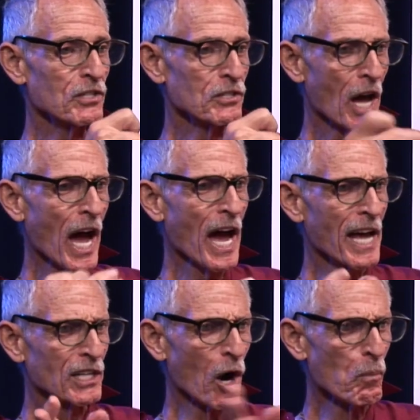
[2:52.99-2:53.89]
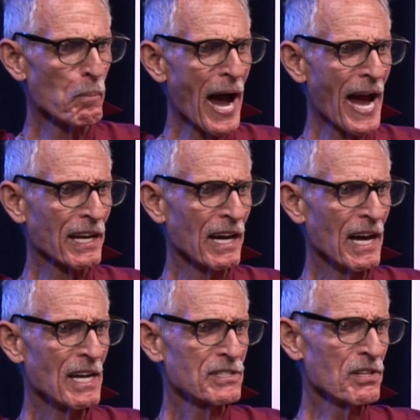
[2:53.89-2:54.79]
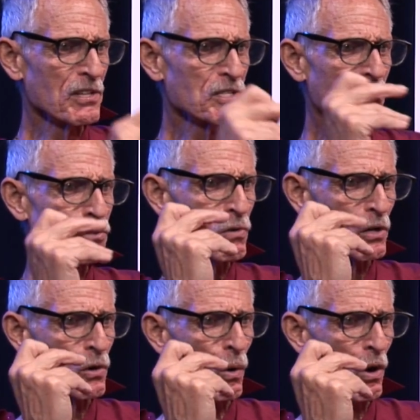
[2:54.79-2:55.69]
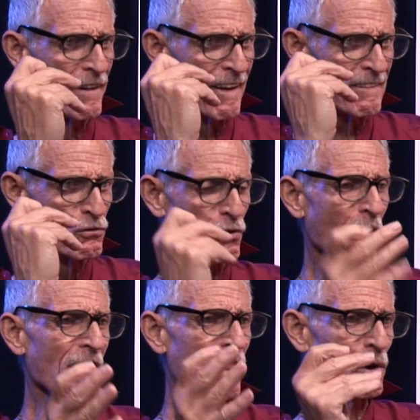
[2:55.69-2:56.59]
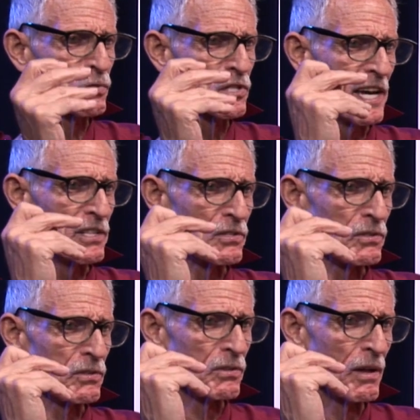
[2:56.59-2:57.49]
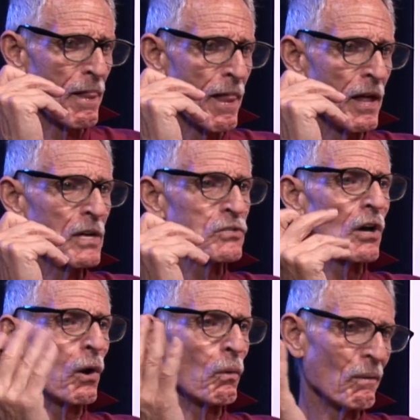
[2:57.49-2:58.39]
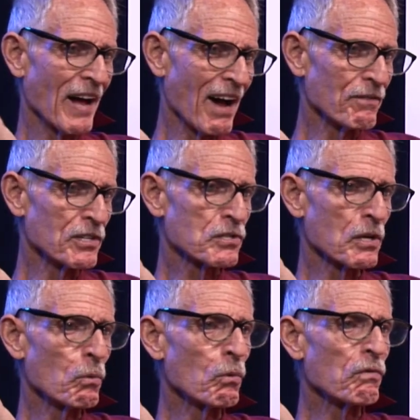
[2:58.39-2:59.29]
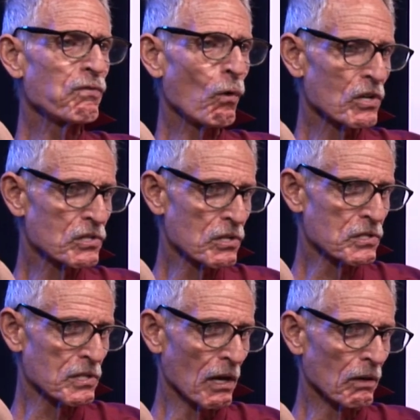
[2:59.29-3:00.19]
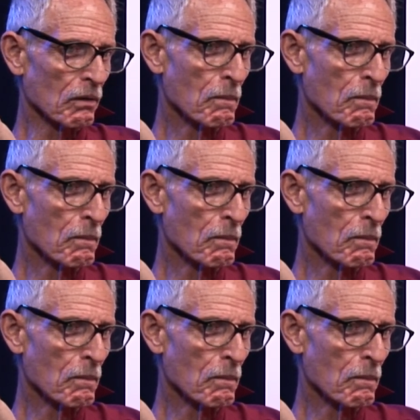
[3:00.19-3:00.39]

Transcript: Go ahead, go back to the district court and try those cases. So obviously we were forced to settle.